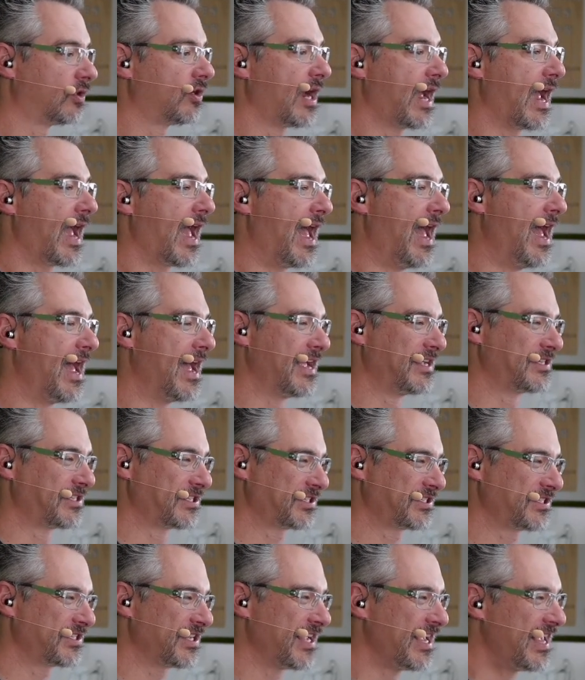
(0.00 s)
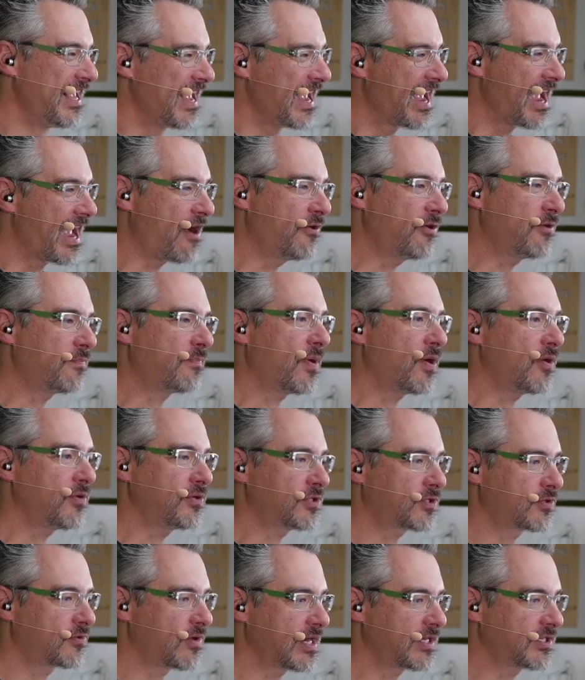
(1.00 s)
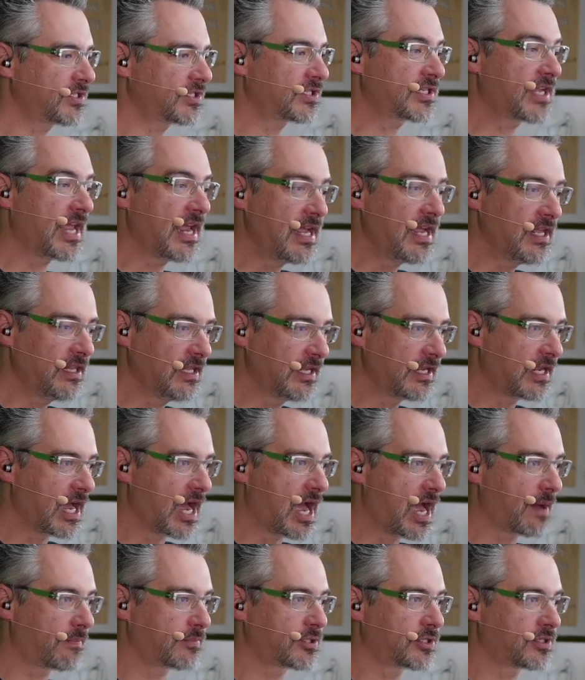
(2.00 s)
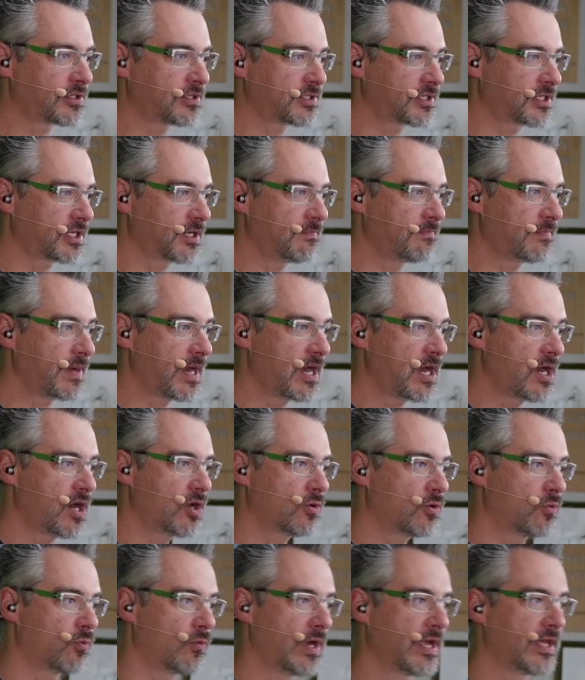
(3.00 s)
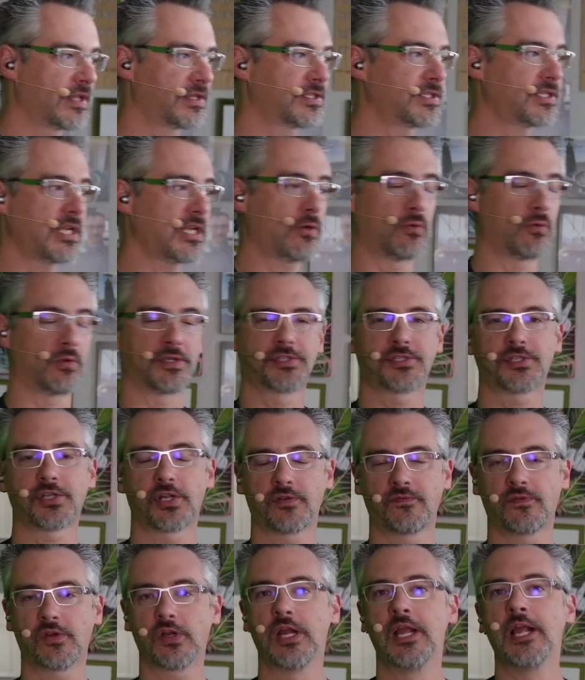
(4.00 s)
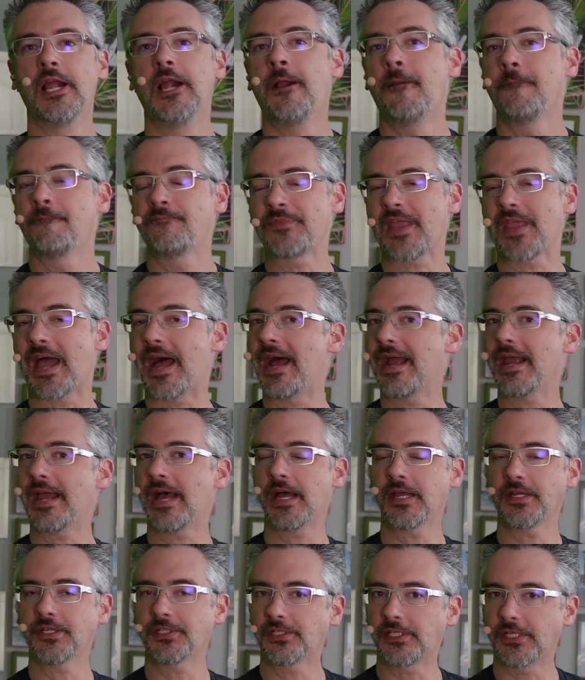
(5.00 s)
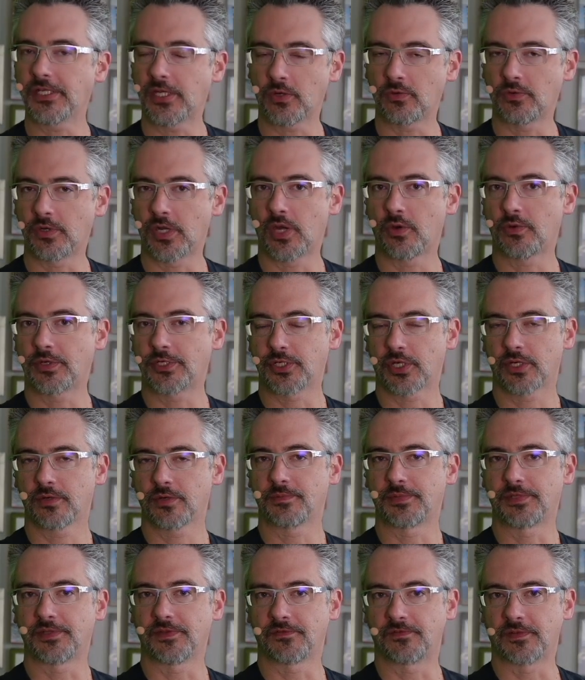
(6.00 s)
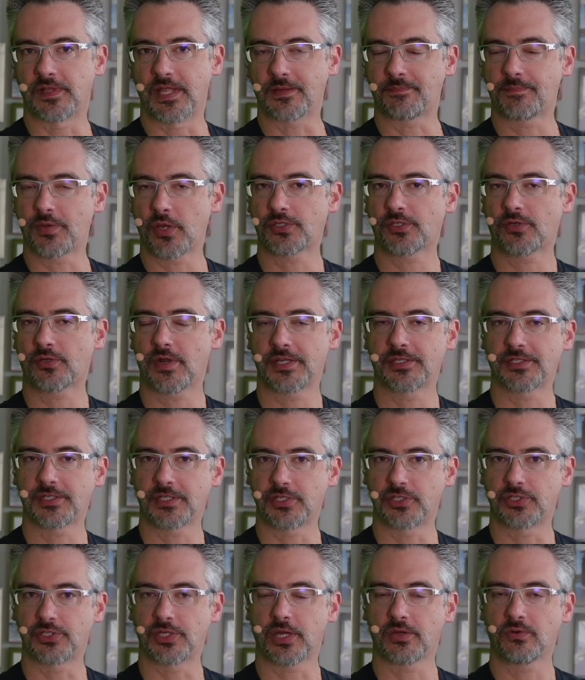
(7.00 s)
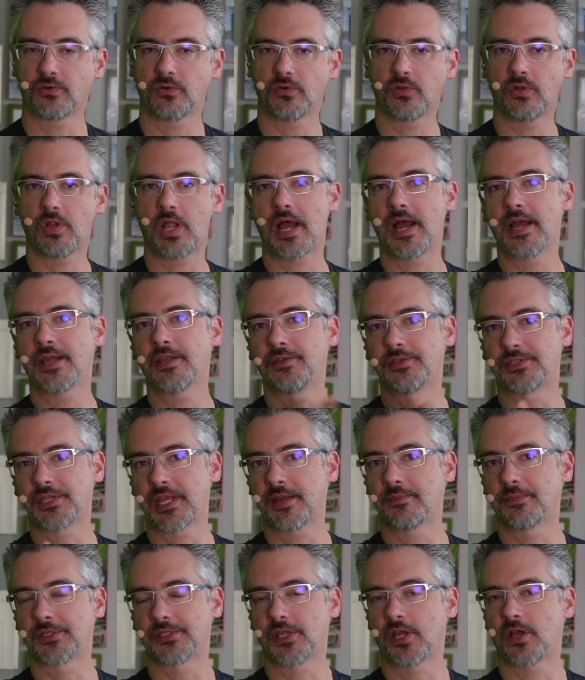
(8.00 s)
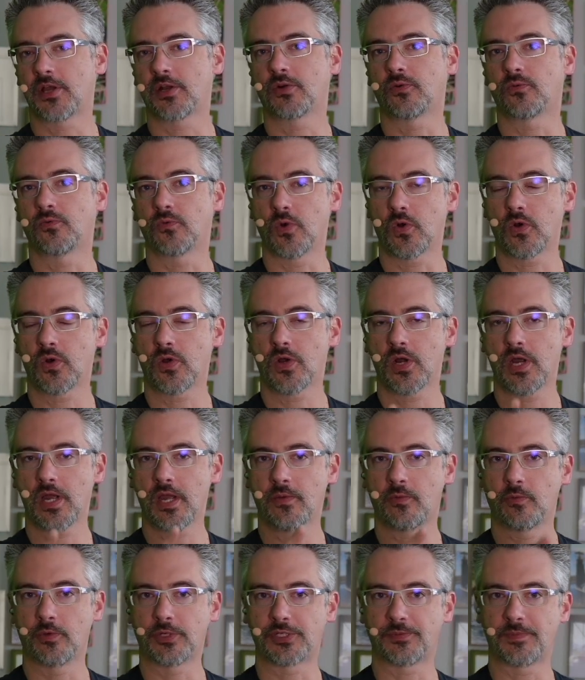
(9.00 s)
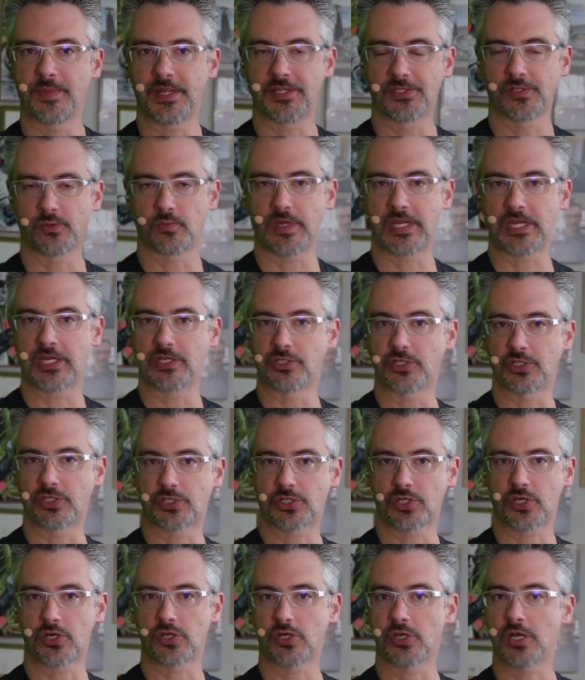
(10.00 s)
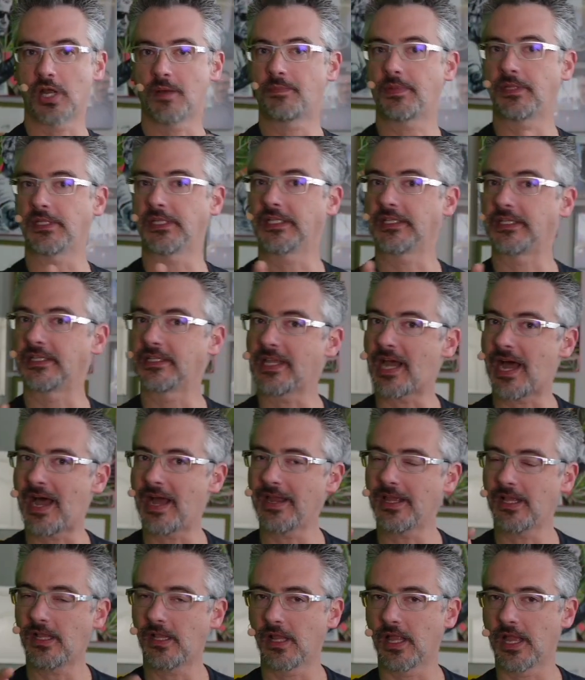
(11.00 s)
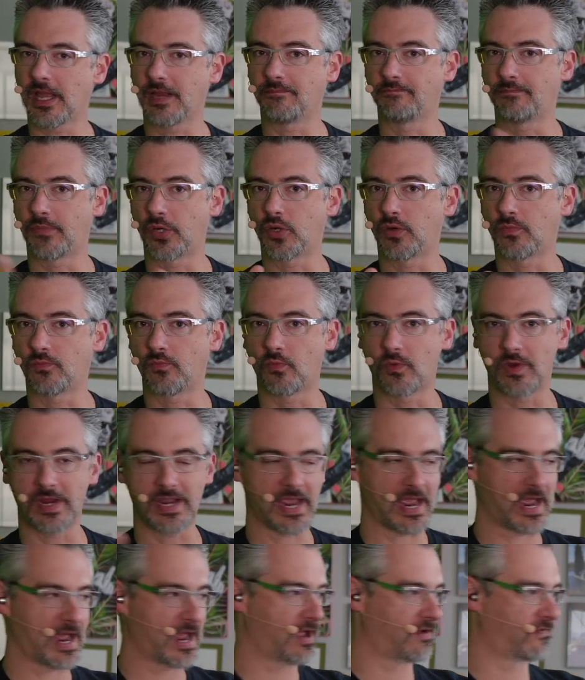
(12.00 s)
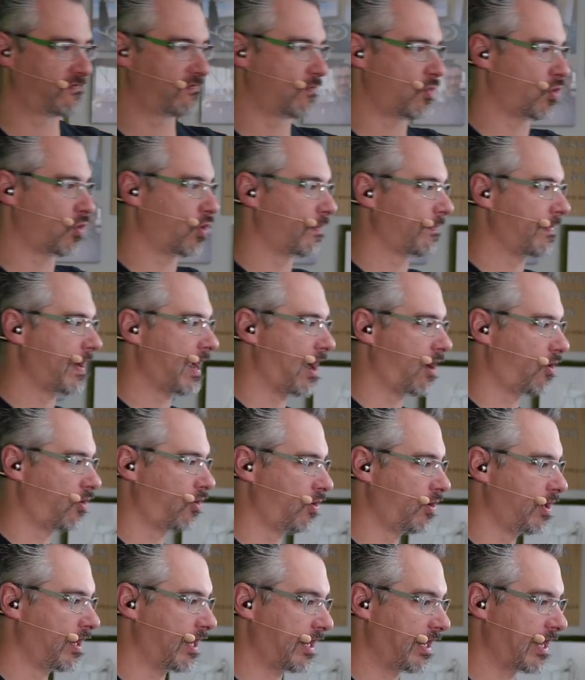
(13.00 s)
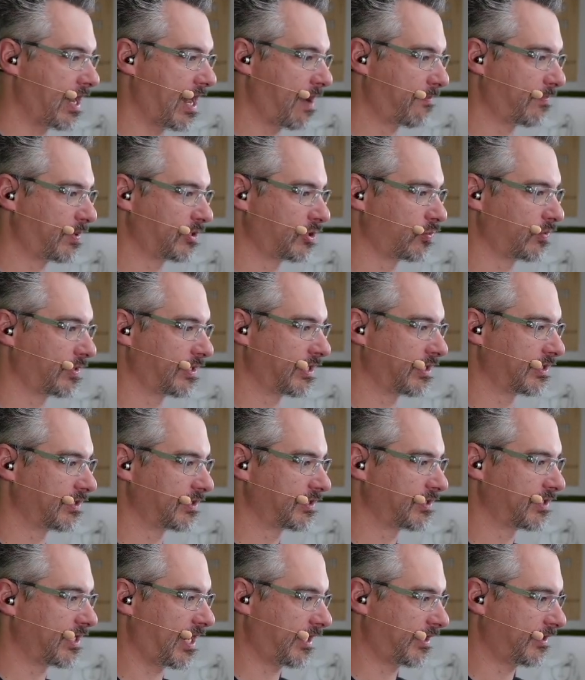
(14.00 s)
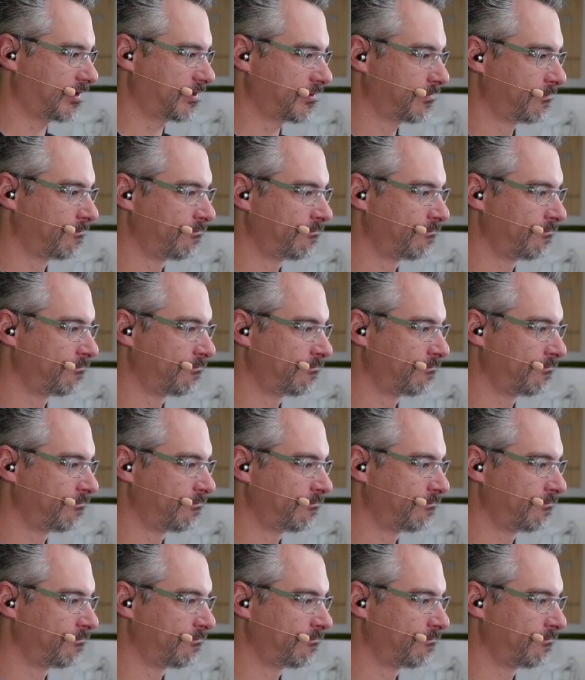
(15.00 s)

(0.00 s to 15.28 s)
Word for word: asks how do Postgres scaling options compare with SQL Server? I honestly don't know in terms of like Postgres in general. I use Amazon Aurora, which means that we can just turn up a little dial and boom, we have more power, and it happens within seconds.